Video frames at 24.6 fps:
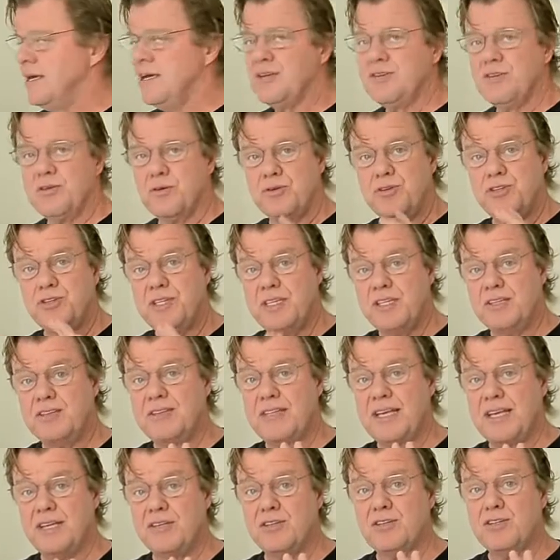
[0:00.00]
So she
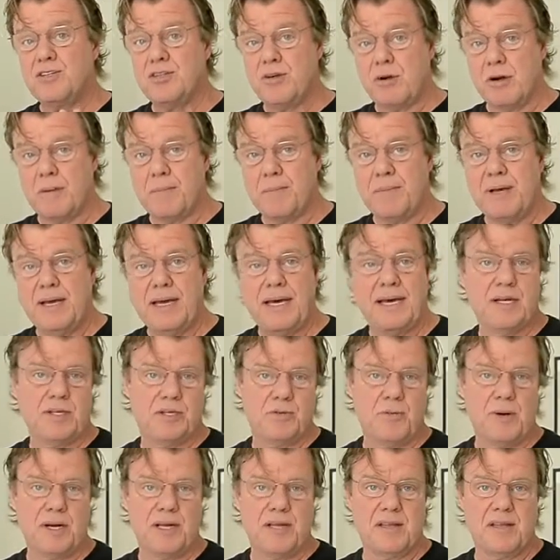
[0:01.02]
stays sharp at a
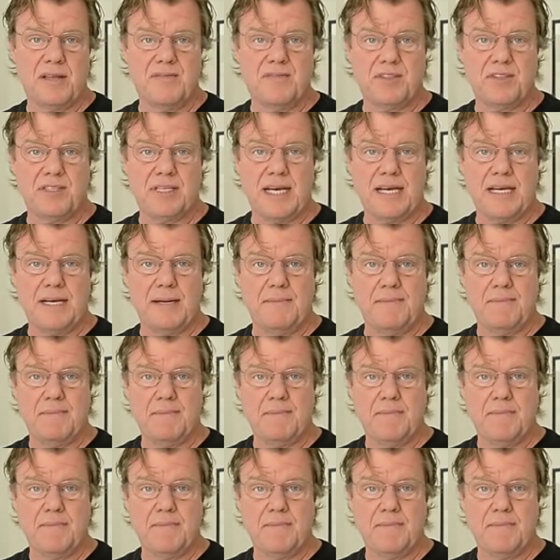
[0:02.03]
20th of a second.